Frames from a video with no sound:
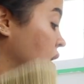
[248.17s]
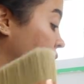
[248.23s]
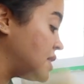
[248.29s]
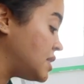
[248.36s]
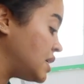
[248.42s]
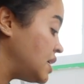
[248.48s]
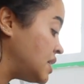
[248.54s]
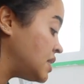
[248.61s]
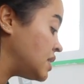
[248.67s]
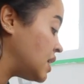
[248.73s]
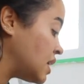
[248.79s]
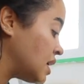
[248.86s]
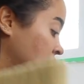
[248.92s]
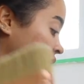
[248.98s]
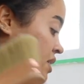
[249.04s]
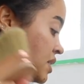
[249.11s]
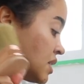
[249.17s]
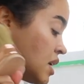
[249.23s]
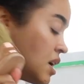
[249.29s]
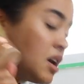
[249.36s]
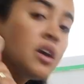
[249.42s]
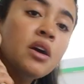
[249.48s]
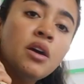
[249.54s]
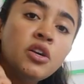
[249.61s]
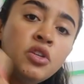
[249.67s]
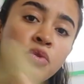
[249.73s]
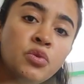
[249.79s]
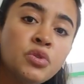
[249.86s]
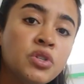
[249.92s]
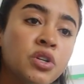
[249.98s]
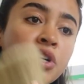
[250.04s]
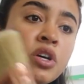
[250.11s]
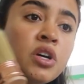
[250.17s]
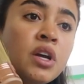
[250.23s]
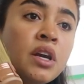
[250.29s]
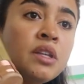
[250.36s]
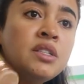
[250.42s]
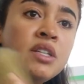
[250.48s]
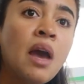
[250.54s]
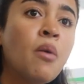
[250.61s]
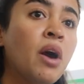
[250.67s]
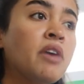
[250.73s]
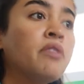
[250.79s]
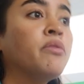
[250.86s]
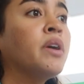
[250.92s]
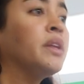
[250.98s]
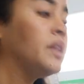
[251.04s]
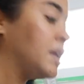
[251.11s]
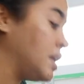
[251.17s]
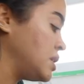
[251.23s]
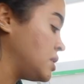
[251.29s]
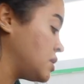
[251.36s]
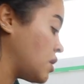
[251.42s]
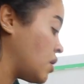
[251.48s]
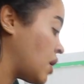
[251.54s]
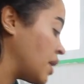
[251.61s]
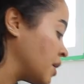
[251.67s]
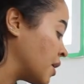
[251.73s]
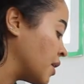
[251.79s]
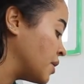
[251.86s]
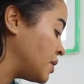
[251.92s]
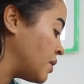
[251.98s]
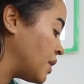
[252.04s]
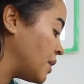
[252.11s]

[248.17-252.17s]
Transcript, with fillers: It's easy, it's user and DIY friendly, so I think you can do